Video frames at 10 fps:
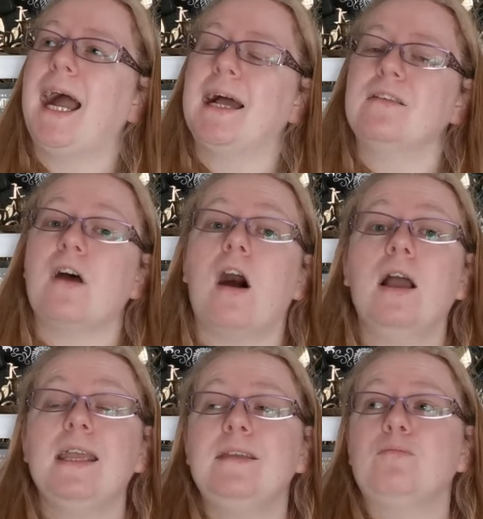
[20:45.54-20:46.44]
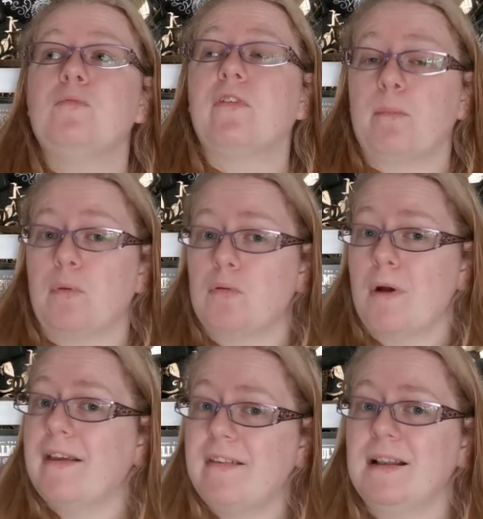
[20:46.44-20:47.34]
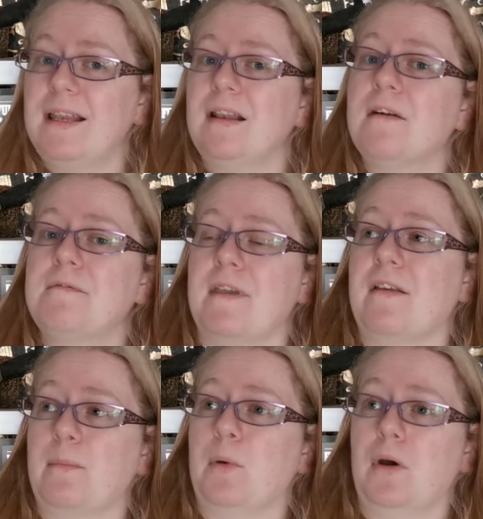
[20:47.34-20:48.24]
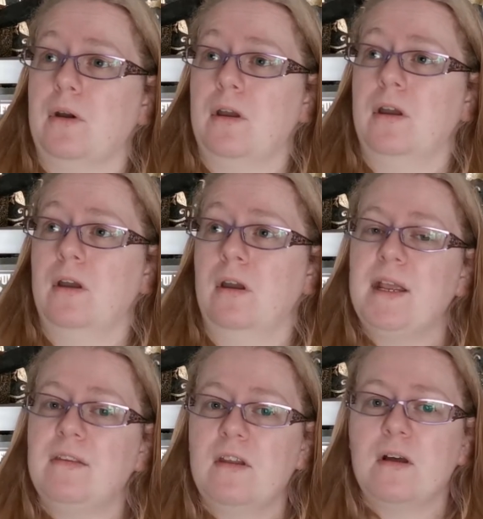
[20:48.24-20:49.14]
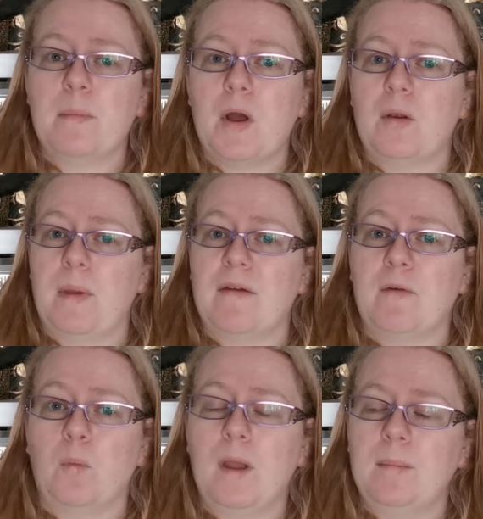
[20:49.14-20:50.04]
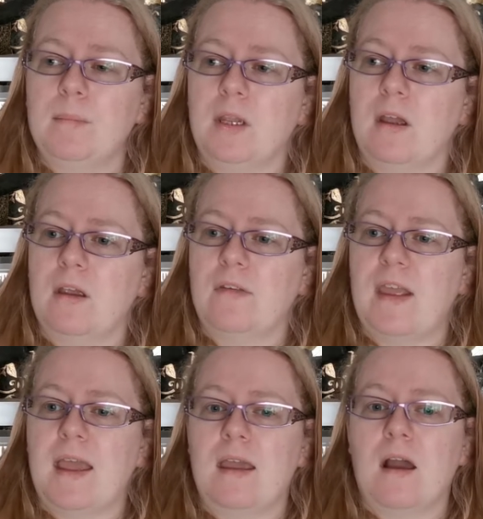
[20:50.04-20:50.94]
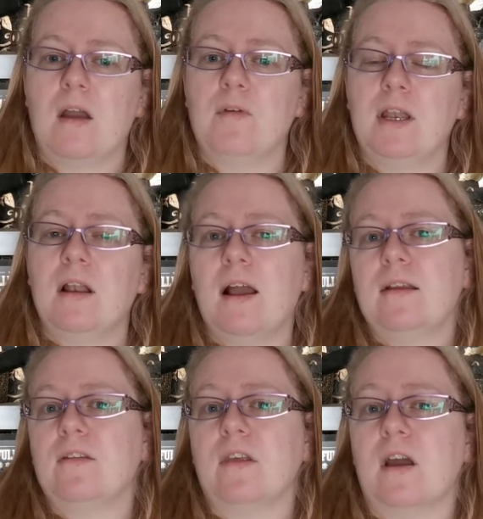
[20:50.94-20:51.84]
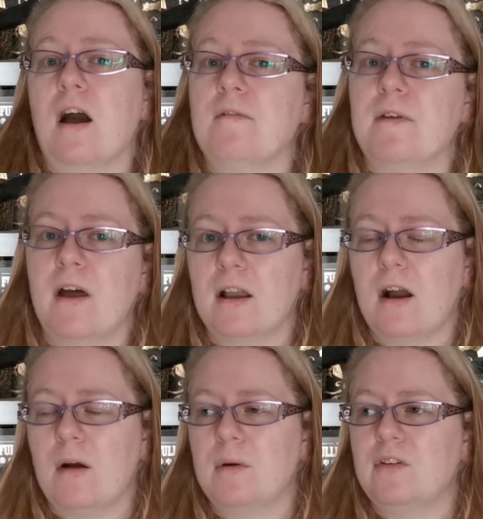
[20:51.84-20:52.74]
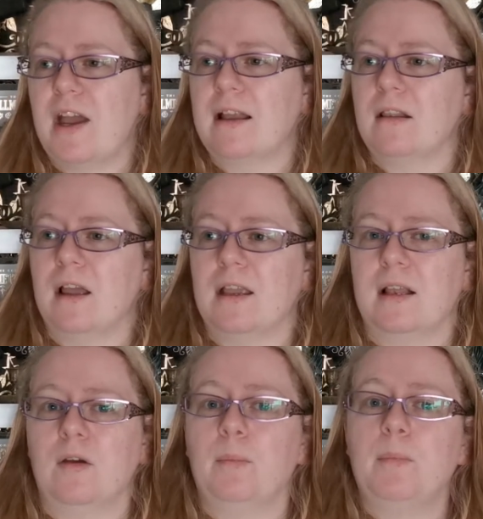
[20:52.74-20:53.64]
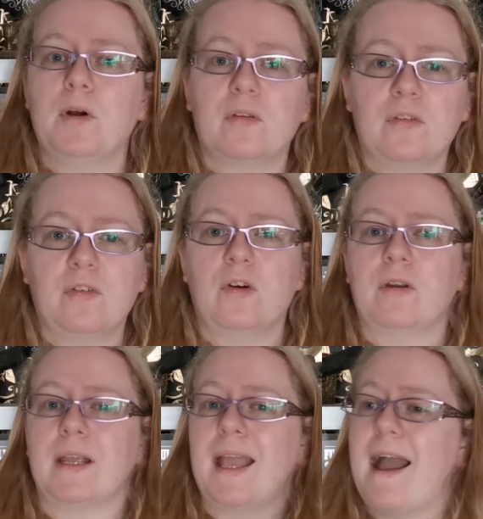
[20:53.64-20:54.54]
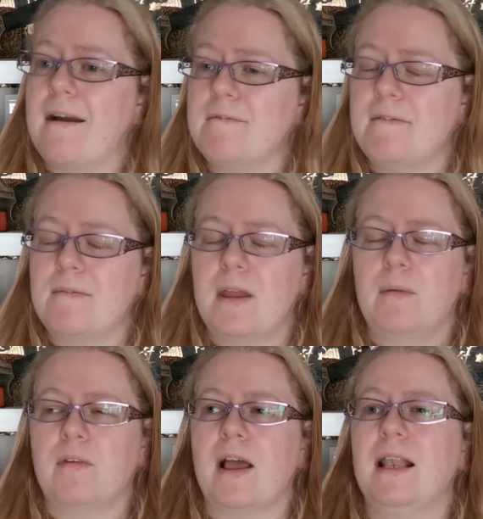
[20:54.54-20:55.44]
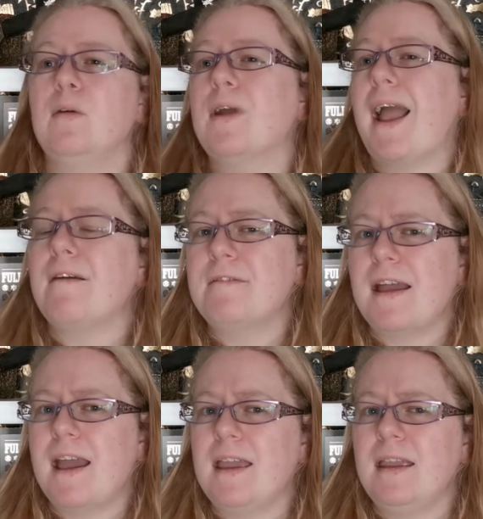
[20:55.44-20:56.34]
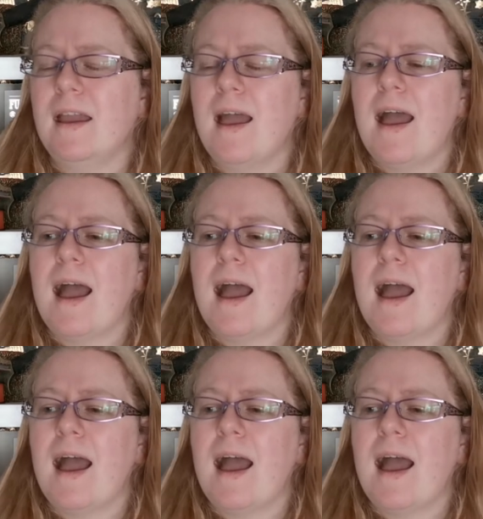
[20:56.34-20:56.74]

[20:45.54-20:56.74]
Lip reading: And I surprisingly loved this book. I picked it up on a bit of a whim because I really liked the cover that I got, which had like a little bookstore and a cafe. It was like a little cafe,